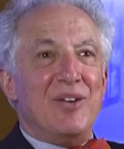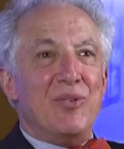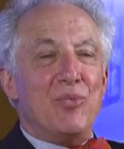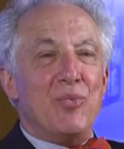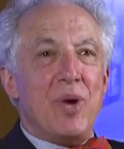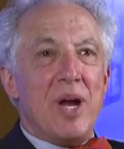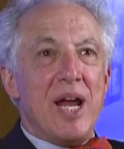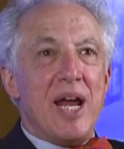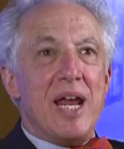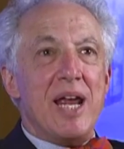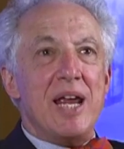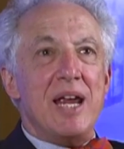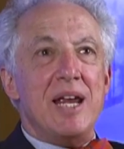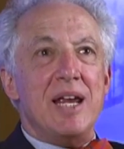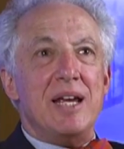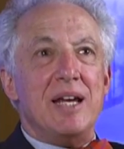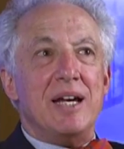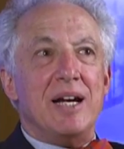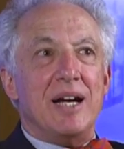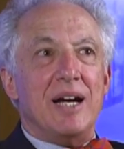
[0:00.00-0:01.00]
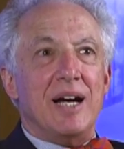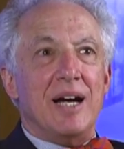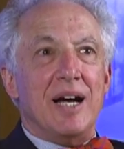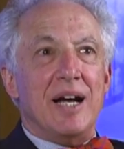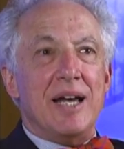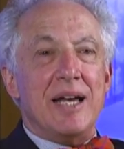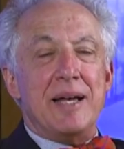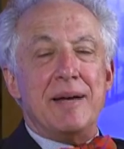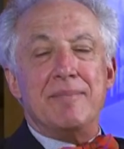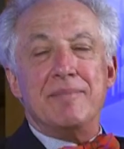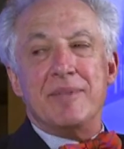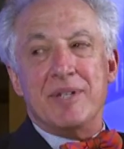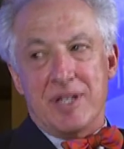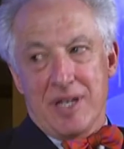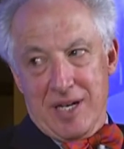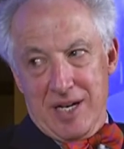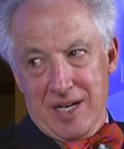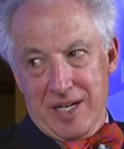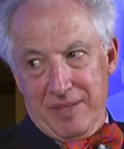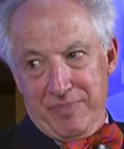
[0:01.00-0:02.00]
a way, I am
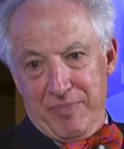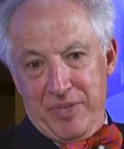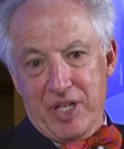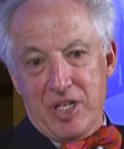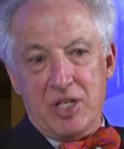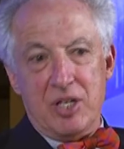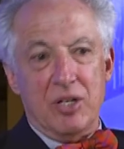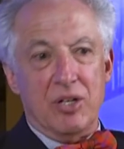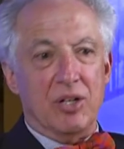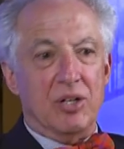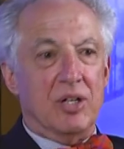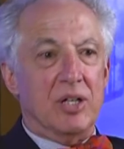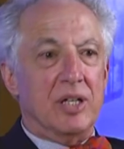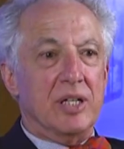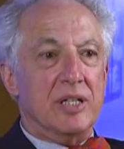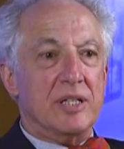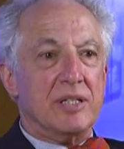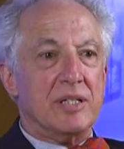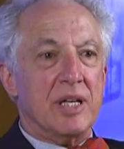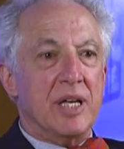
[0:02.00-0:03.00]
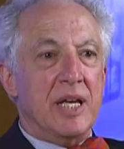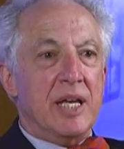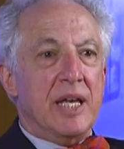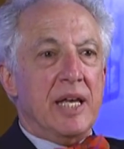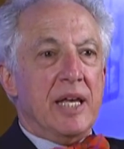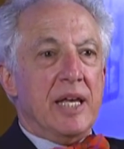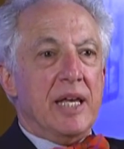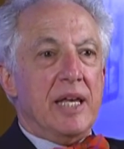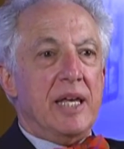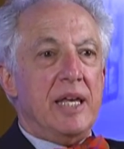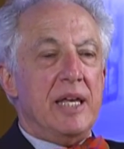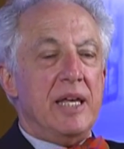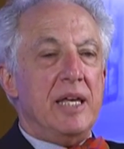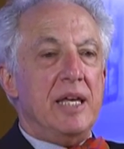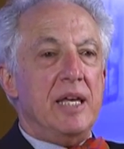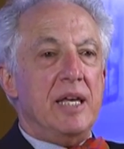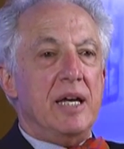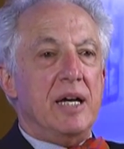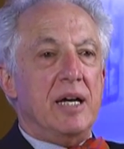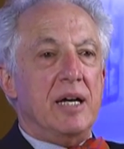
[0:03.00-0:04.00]
not, because
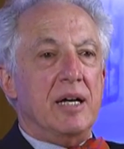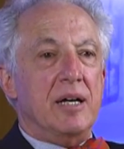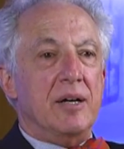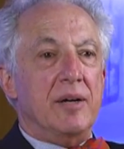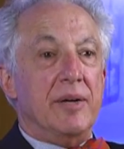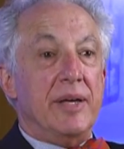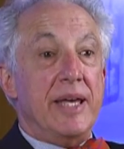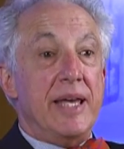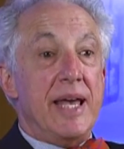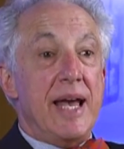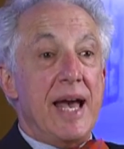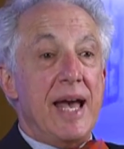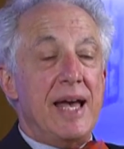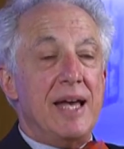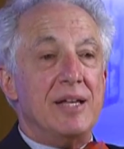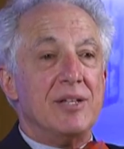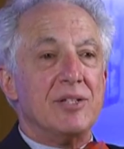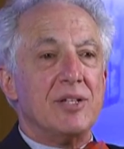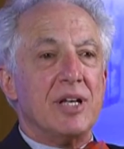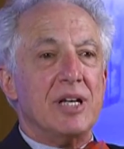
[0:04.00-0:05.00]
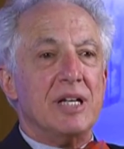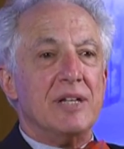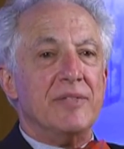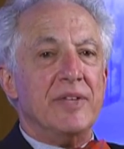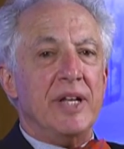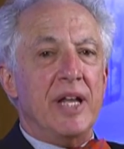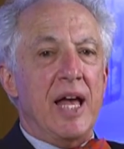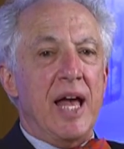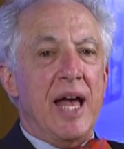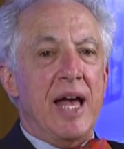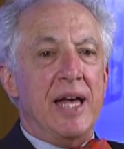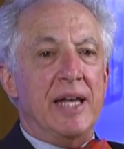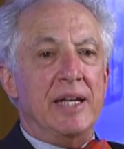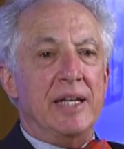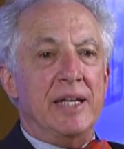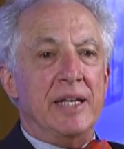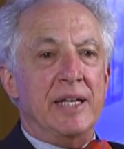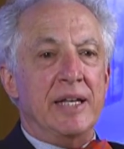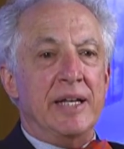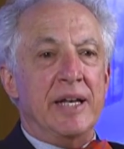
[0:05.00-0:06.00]
he has kind of an
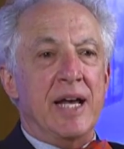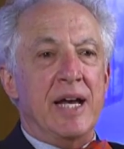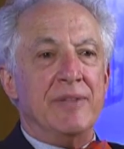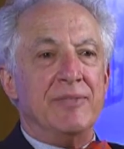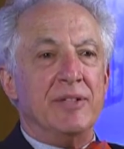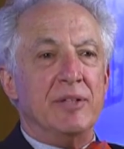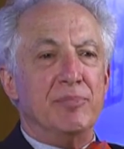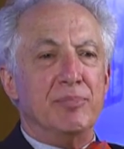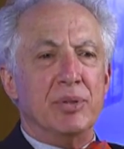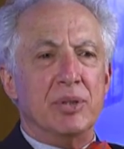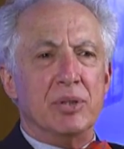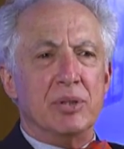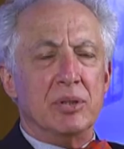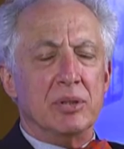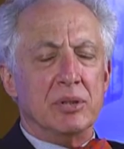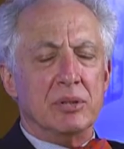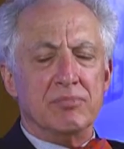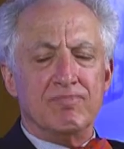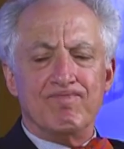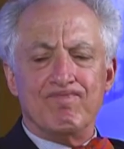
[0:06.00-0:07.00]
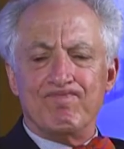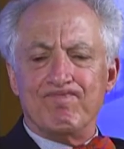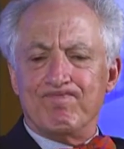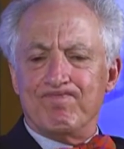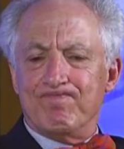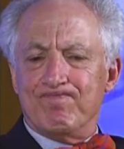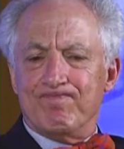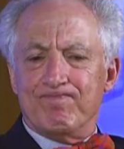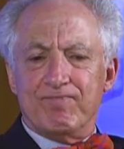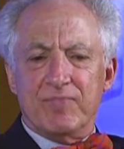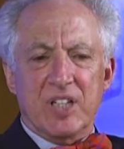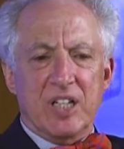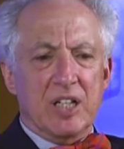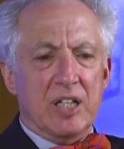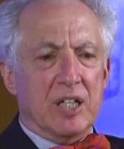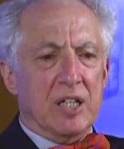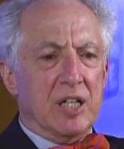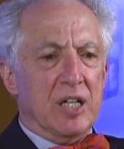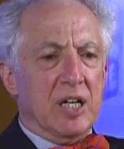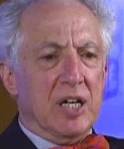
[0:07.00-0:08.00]
ineffable
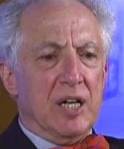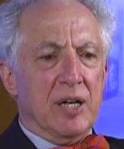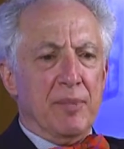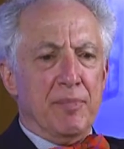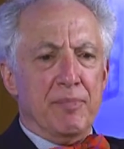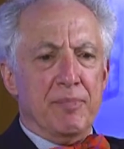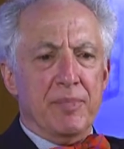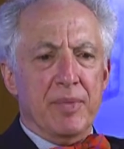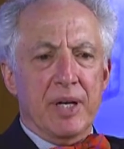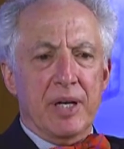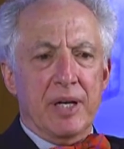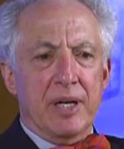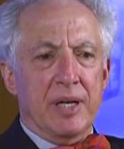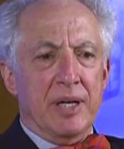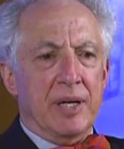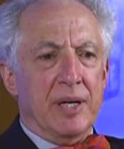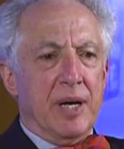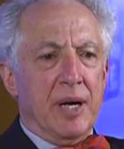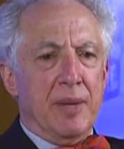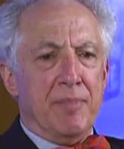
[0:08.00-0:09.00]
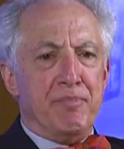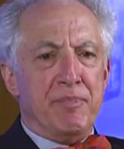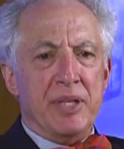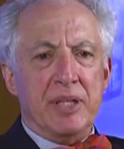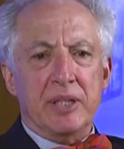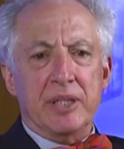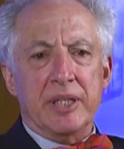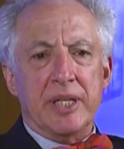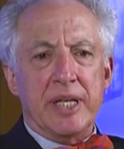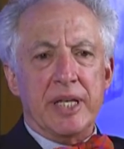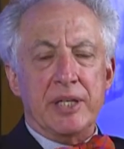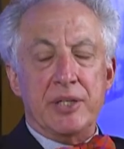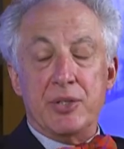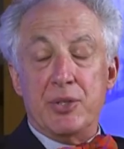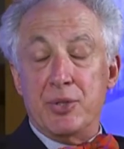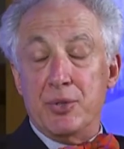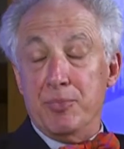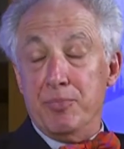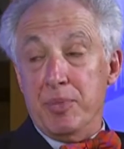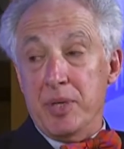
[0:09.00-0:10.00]
ability
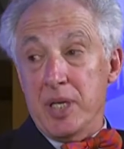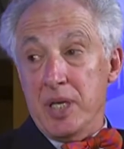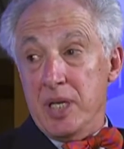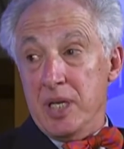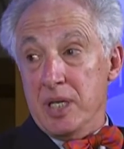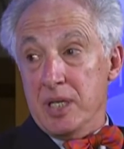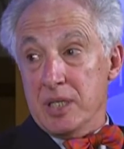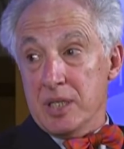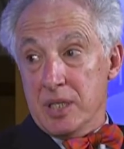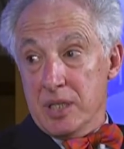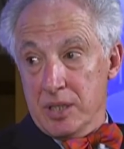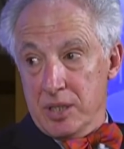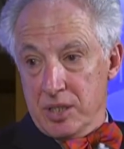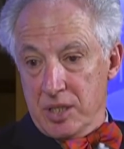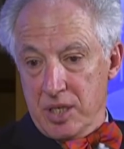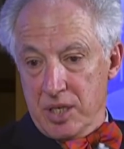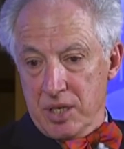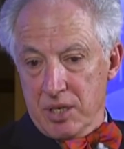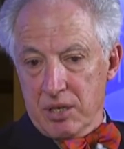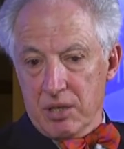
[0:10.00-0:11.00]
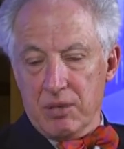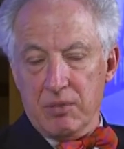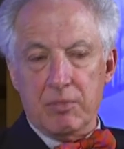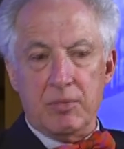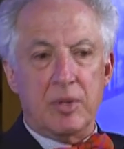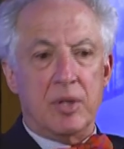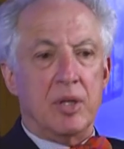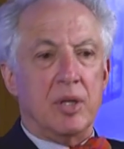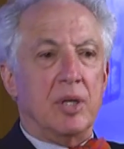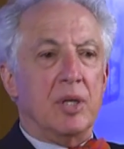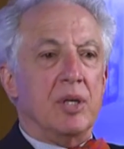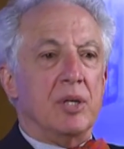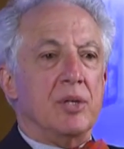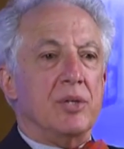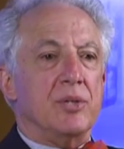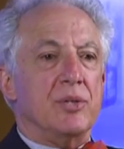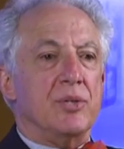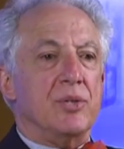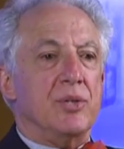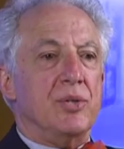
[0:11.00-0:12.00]
to be sincere,
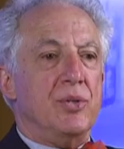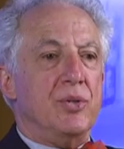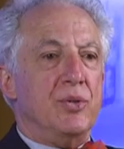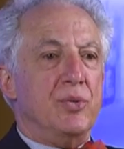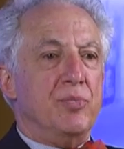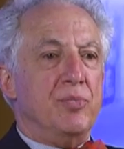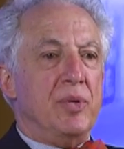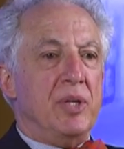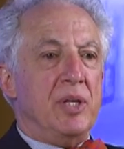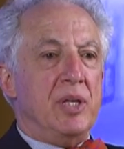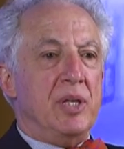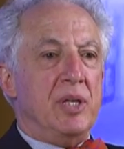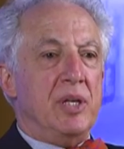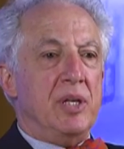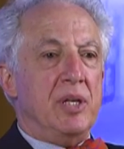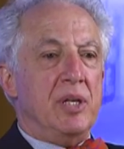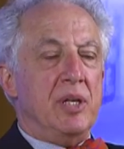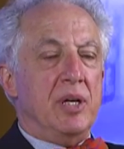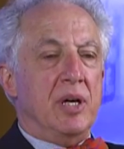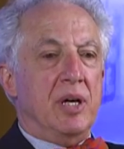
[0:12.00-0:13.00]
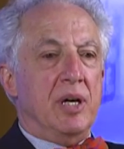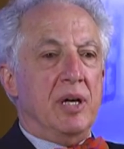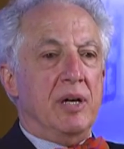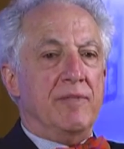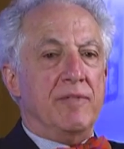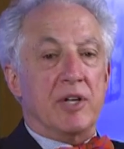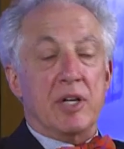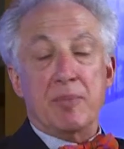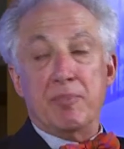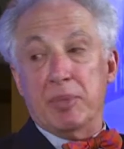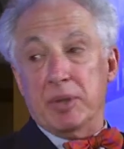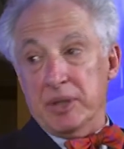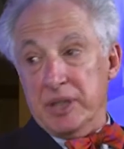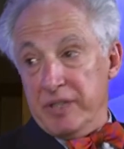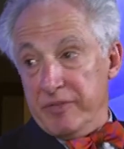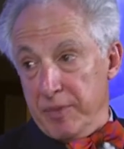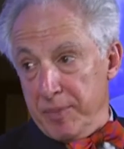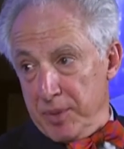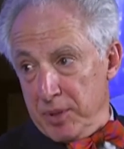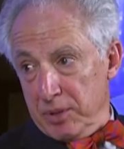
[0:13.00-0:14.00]
to be very
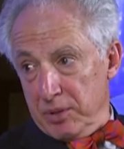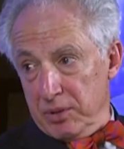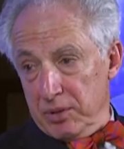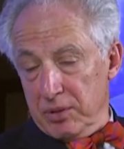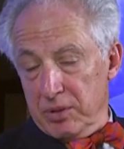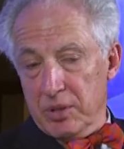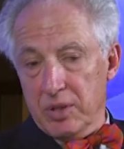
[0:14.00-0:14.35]
believable,